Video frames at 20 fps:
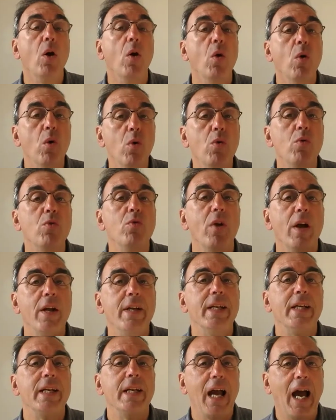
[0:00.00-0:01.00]

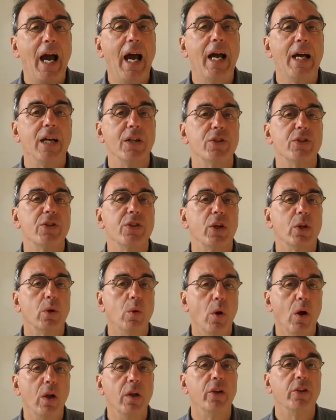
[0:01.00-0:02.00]
already has the
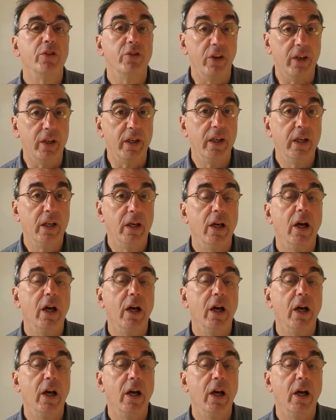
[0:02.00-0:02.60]
quality